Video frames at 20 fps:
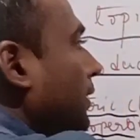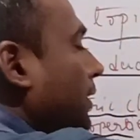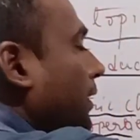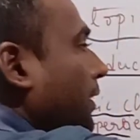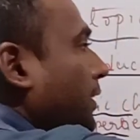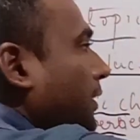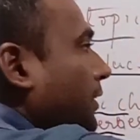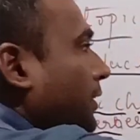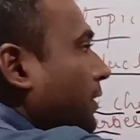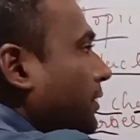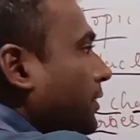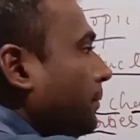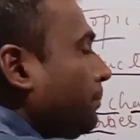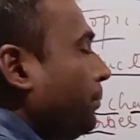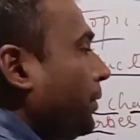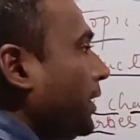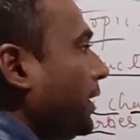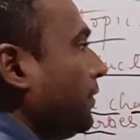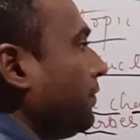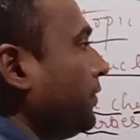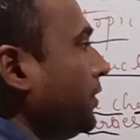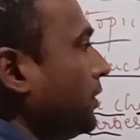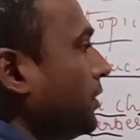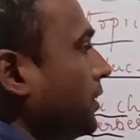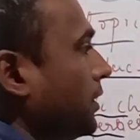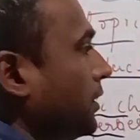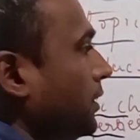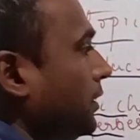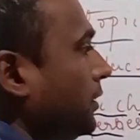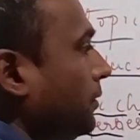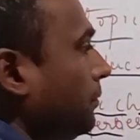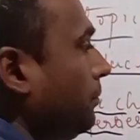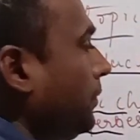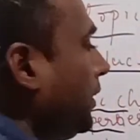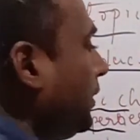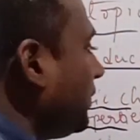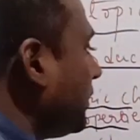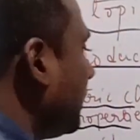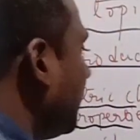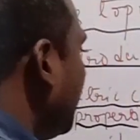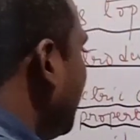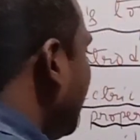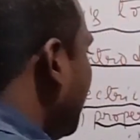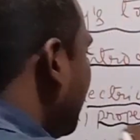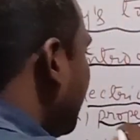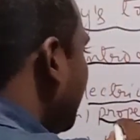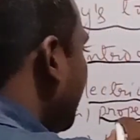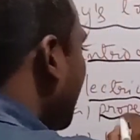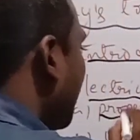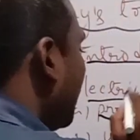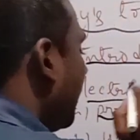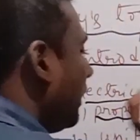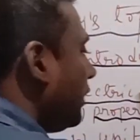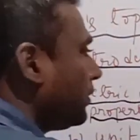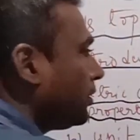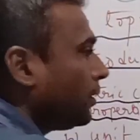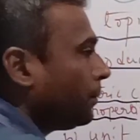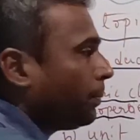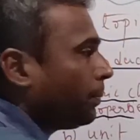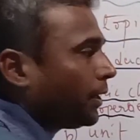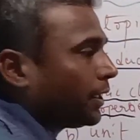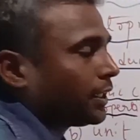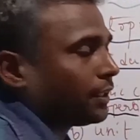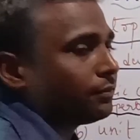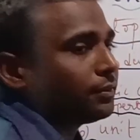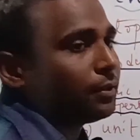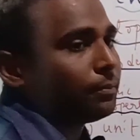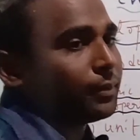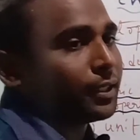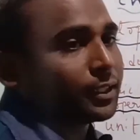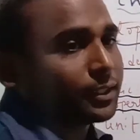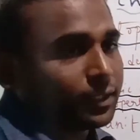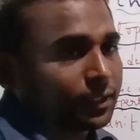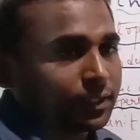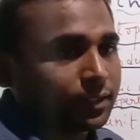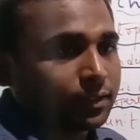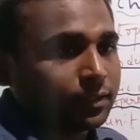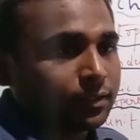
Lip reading: it is a simple definition, means they are also part of the matter.